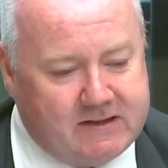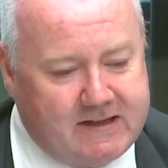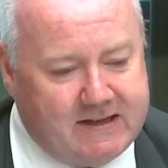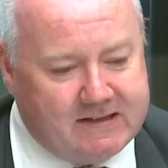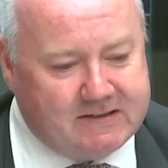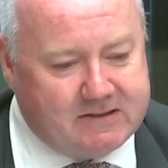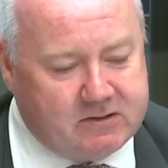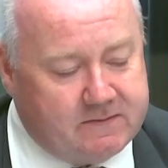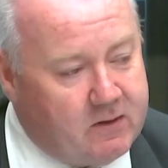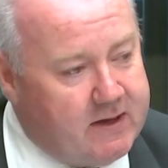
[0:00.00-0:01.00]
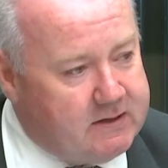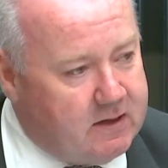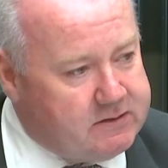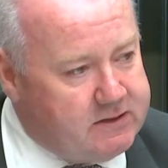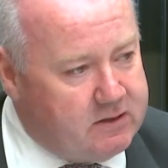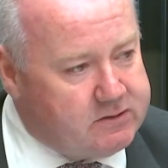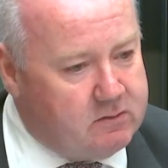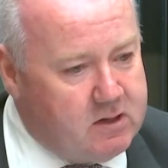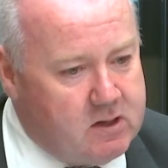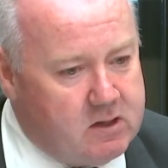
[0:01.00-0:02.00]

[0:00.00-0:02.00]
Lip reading: the viaduct. You know, so